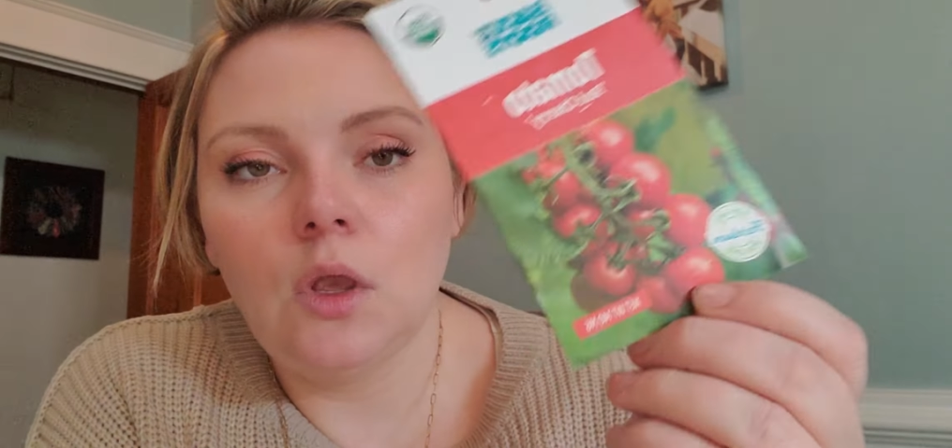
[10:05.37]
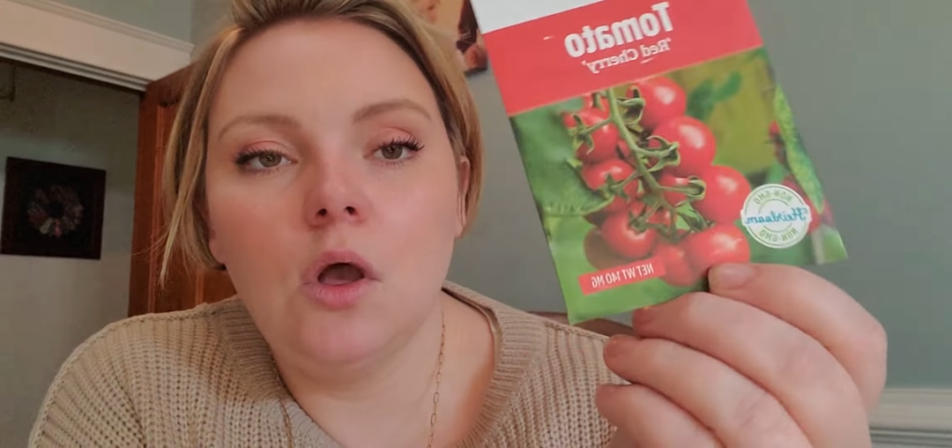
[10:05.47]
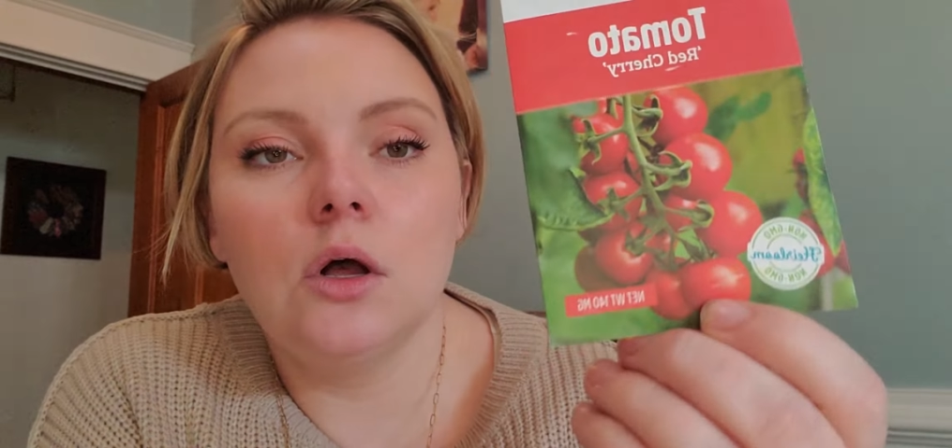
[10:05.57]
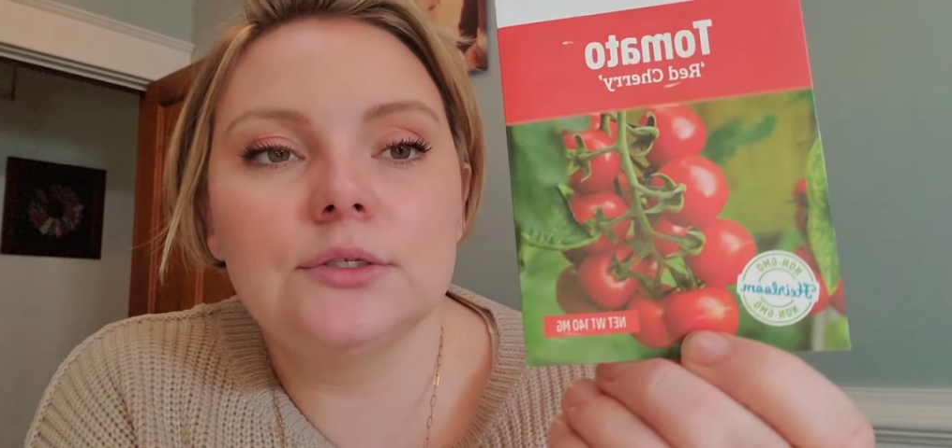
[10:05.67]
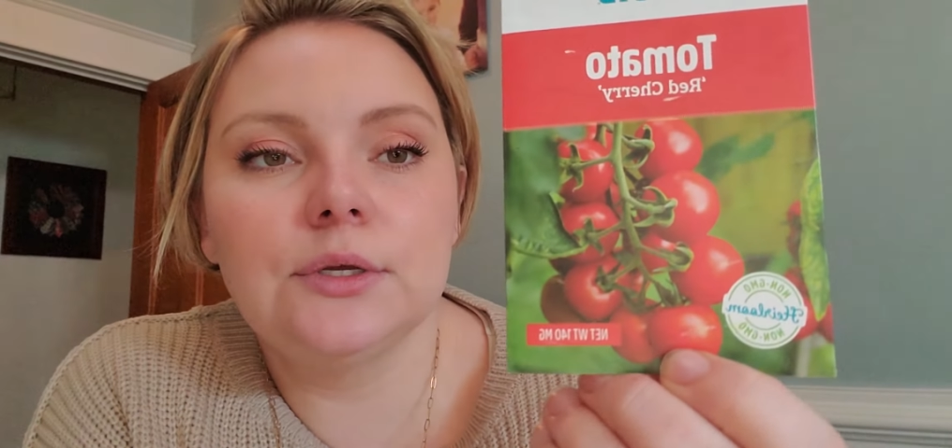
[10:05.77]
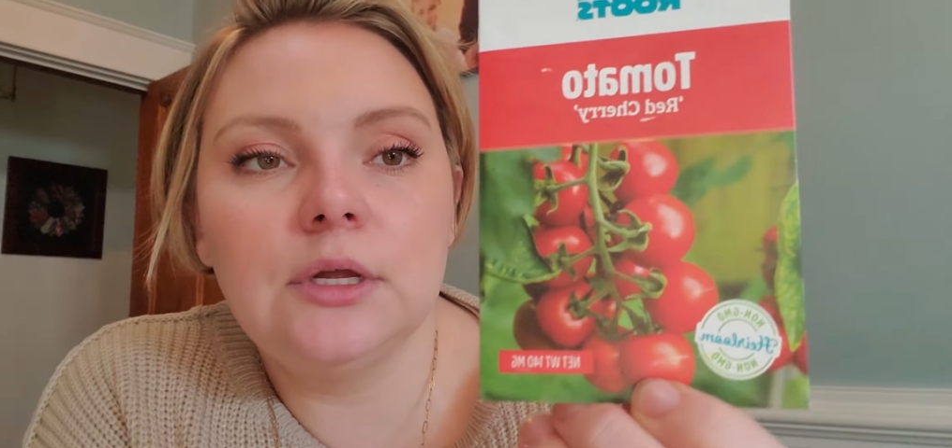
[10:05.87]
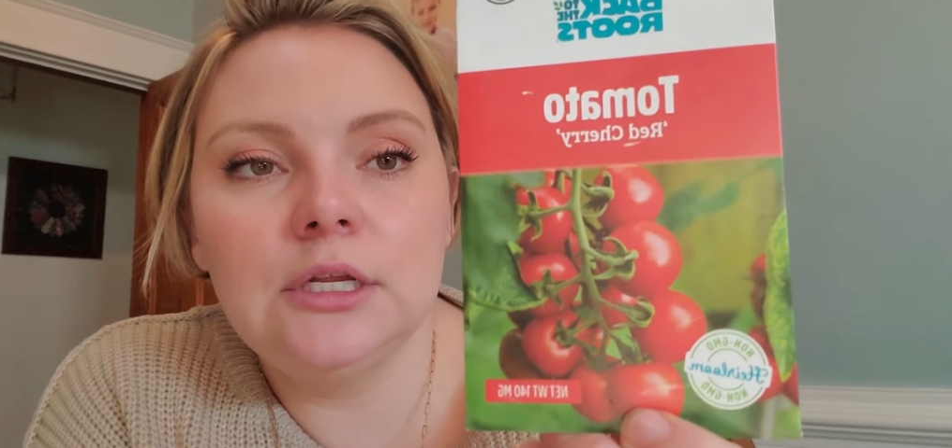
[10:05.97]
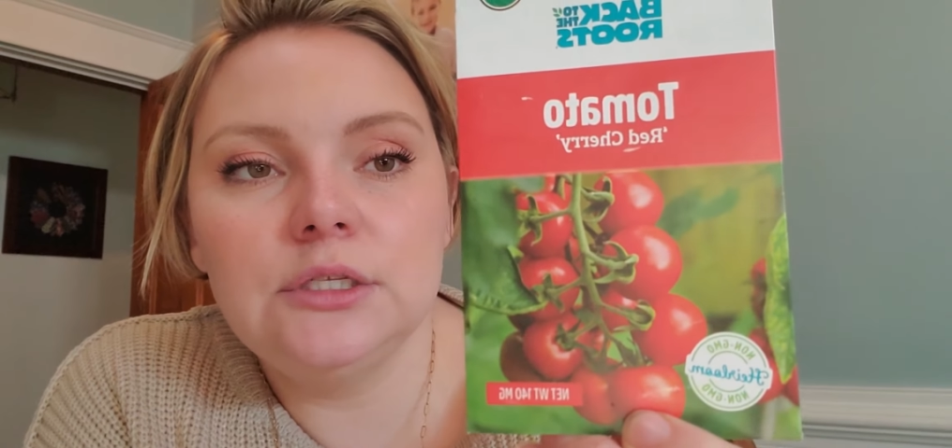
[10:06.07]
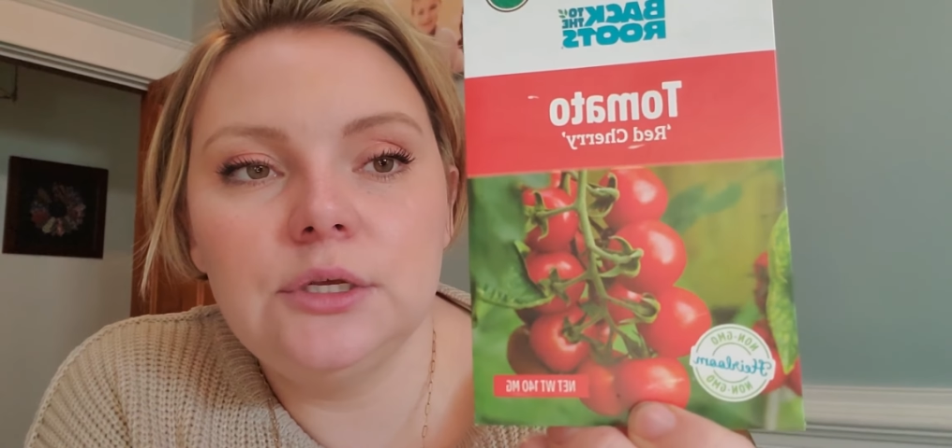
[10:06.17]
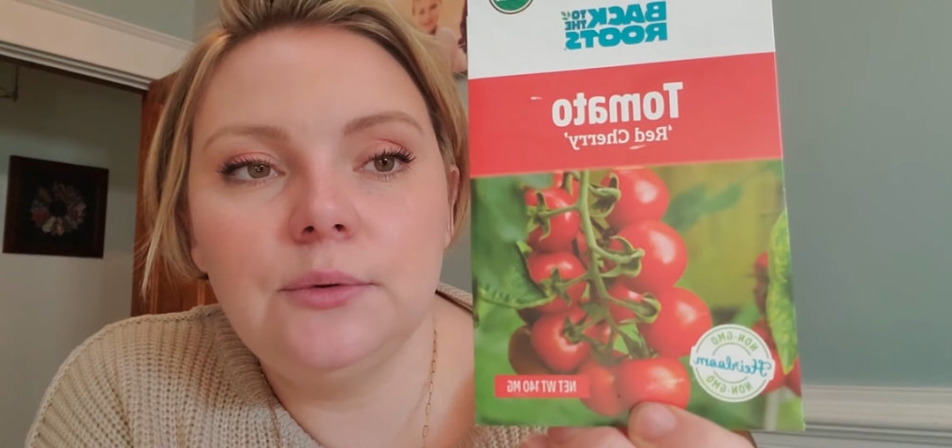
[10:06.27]
Also going
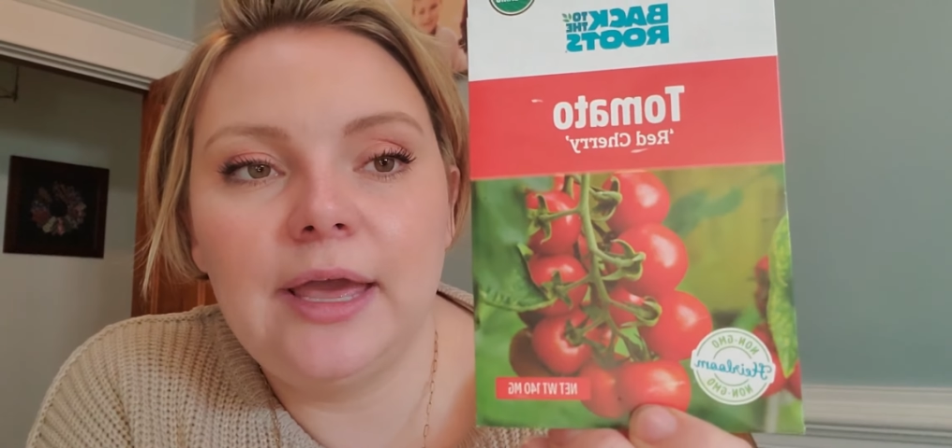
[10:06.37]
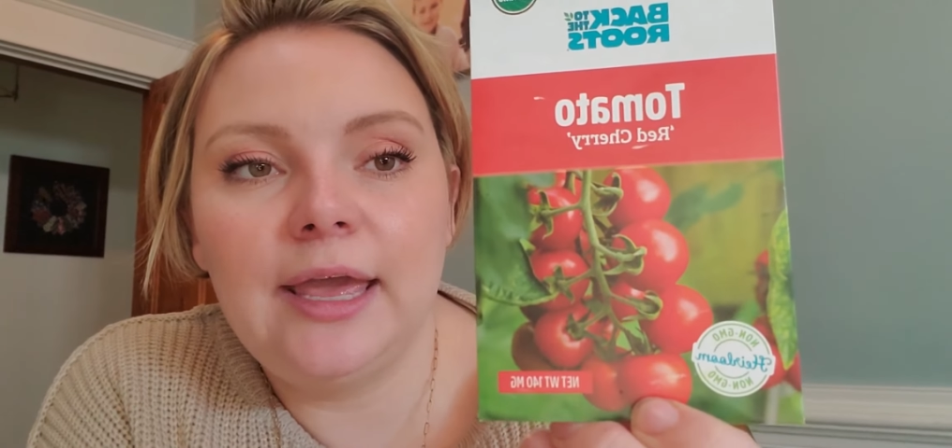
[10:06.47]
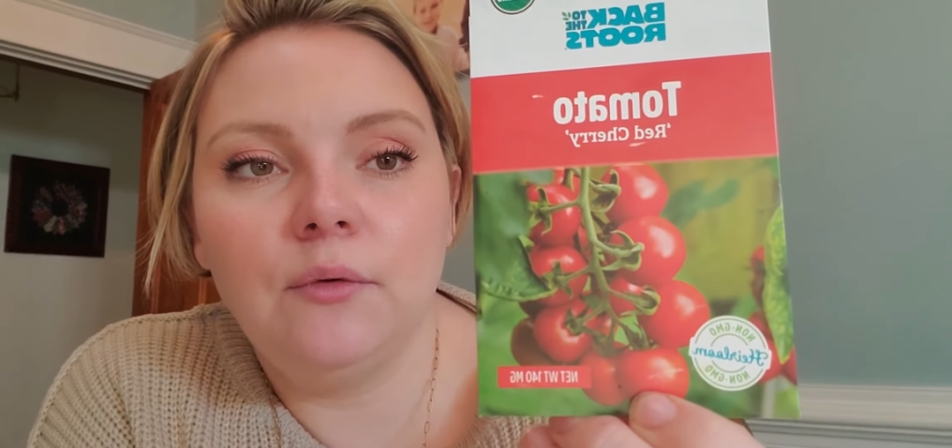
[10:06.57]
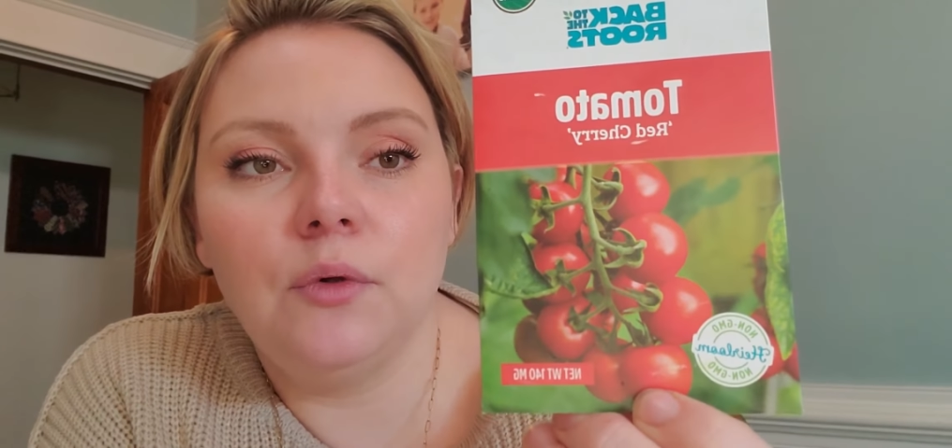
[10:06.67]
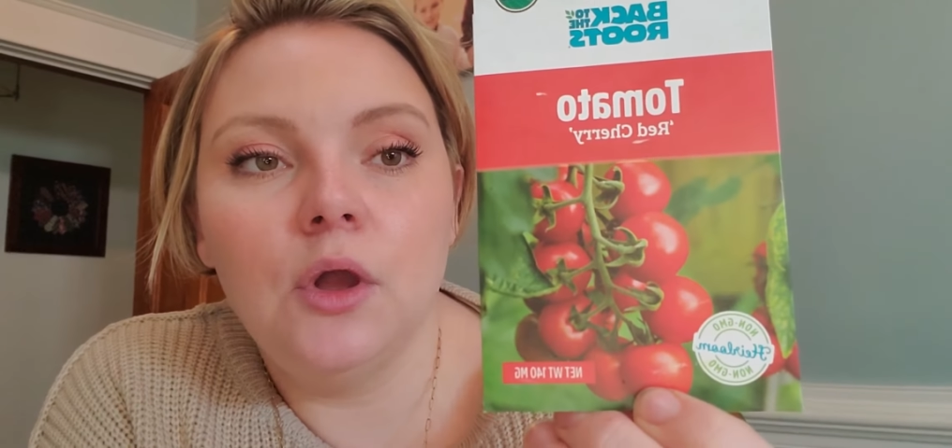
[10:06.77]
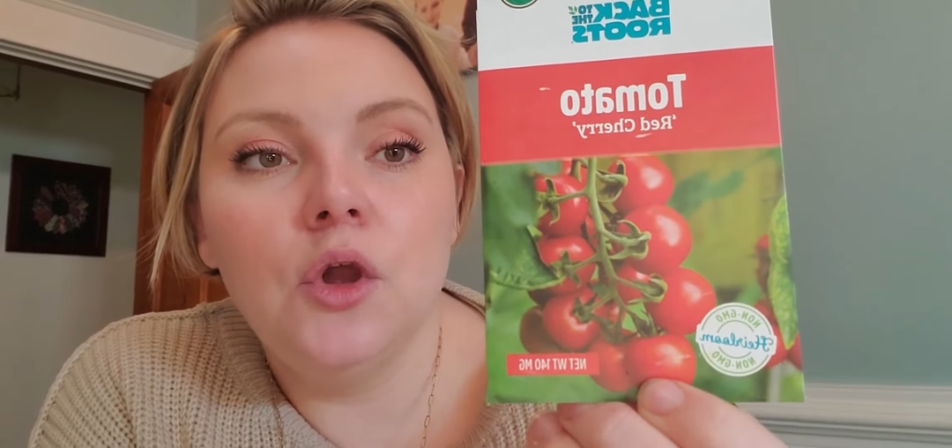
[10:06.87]
to do a